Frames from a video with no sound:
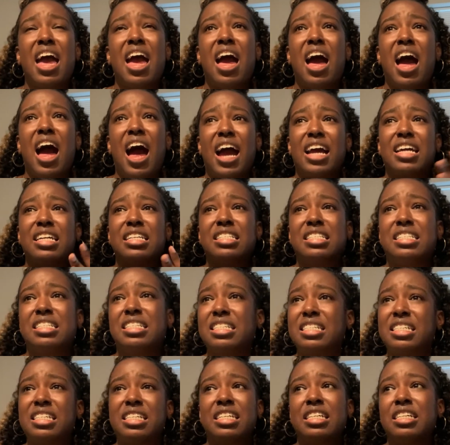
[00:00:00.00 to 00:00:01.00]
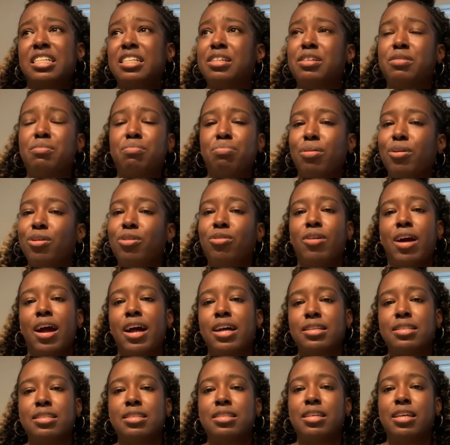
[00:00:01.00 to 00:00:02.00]
I didn't
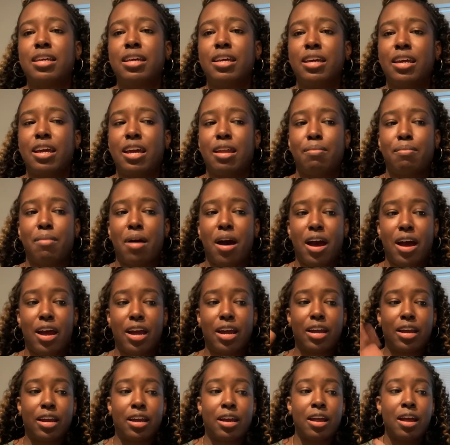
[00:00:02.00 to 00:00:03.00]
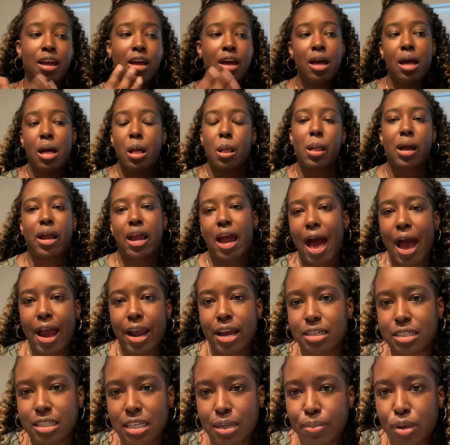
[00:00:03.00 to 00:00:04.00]
progress in my like
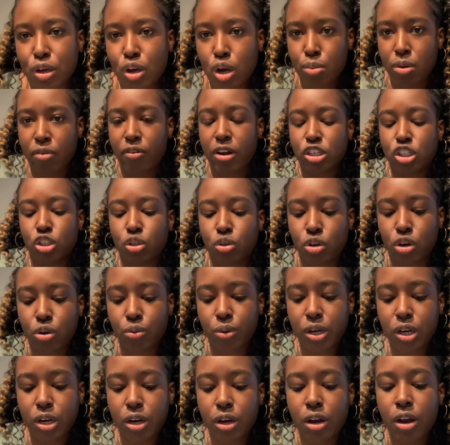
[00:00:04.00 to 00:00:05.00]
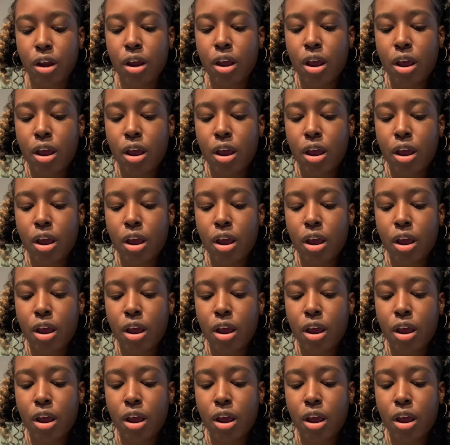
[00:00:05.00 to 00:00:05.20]
academic or professional career.